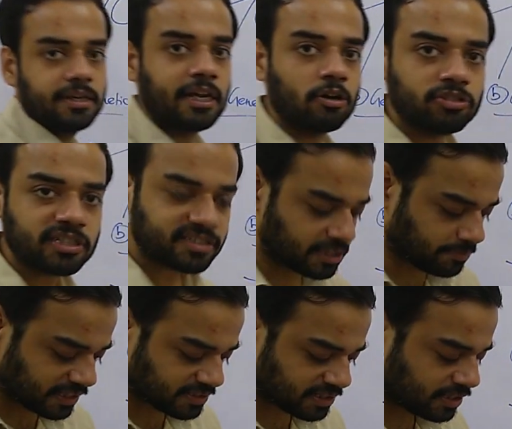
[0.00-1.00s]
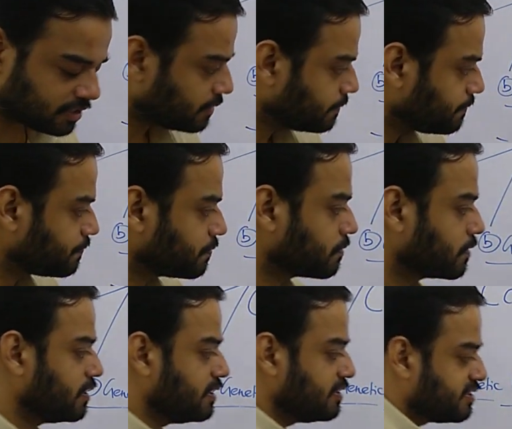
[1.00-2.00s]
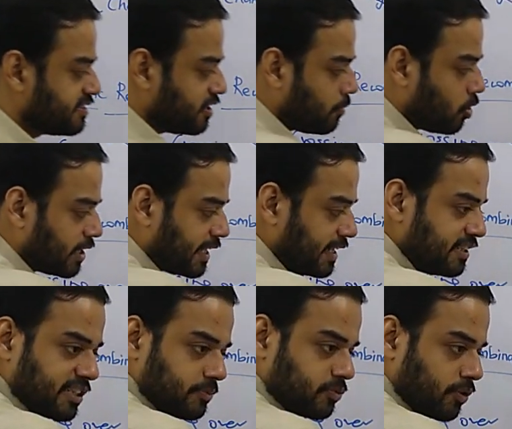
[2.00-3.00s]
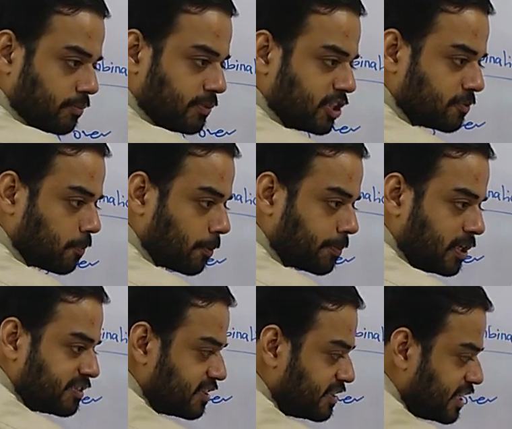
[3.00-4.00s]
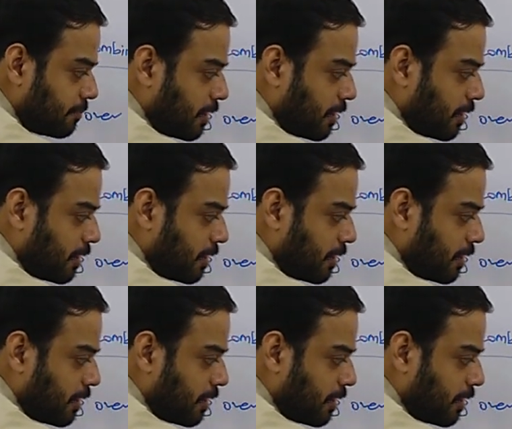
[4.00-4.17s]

Now just imagine, some organisms from this population, they